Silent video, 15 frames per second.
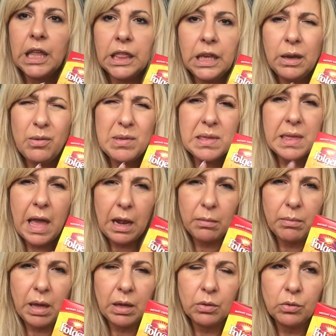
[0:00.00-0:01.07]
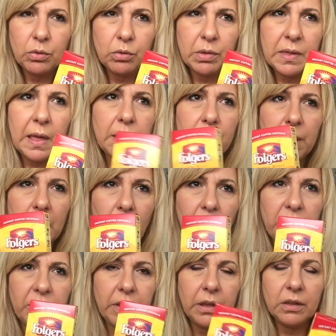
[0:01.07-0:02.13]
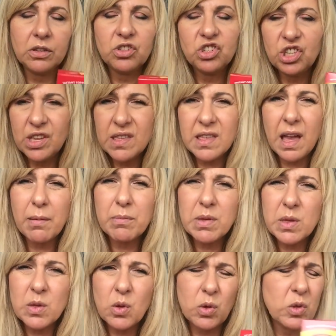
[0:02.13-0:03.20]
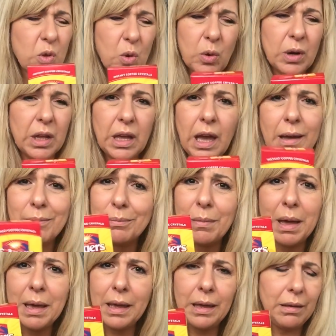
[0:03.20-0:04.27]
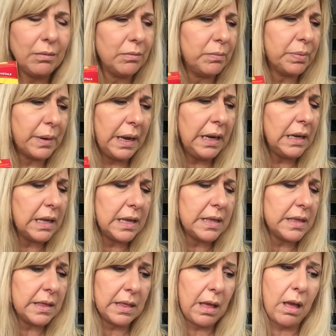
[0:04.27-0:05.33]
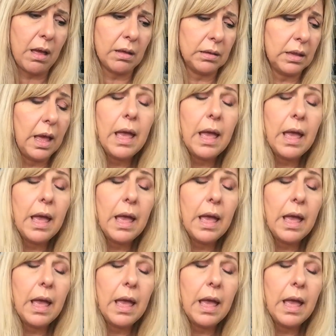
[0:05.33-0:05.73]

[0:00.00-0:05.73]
I think it was Talma who sent me coffee. Jeez, I'm so sorry. Uh, my brain is not.